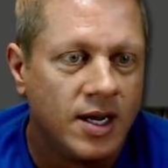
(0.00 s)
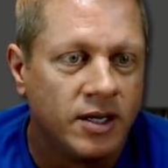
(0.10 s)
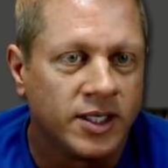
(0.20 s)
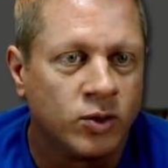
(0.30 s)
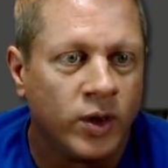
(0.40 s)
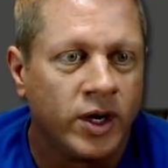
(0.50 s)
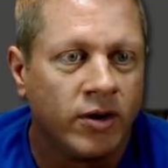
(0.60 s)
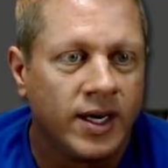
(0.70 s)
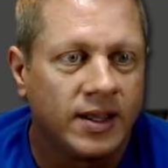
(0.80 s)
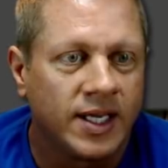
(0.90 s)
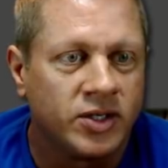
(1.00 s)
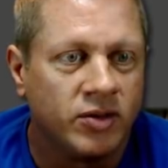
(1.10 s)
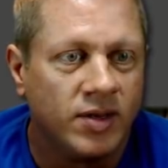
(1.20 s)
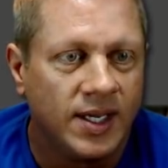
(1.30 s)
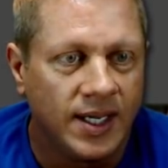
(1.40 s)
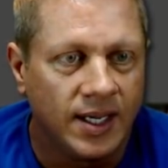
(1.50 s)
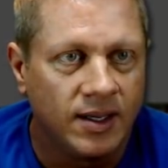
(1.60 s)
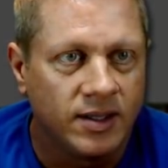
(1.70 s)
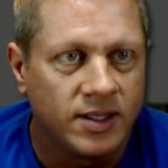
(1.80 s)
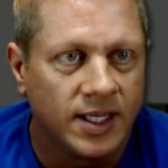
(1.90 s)
So that's one ingredient that you
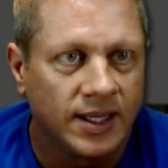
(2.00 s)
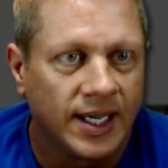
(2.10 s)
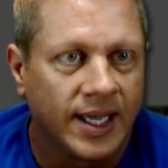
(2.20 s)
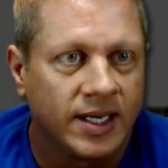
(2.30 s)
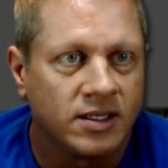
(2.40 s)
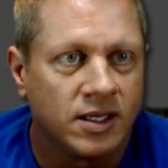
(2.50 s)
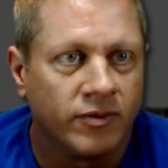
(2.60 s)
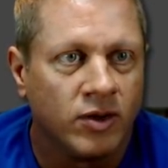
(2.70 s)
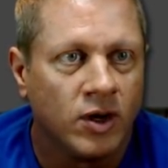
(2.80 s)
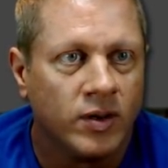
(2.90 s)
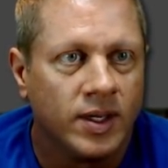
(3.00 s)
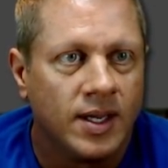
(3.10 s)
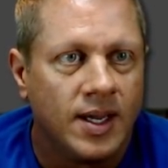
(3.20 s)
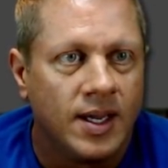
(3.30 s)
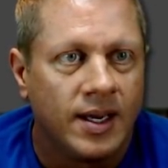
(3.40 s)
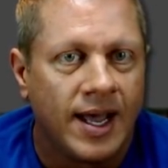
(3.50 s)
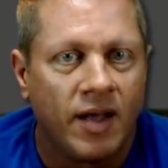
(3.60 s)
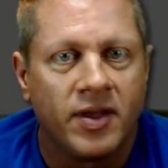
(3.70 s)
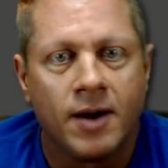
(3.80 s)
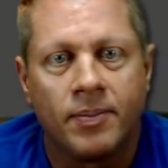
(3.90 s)
need to get that kind of stuff going. Now
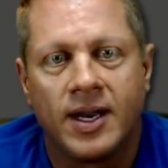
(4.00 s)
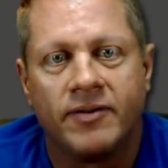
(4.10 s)
in the upper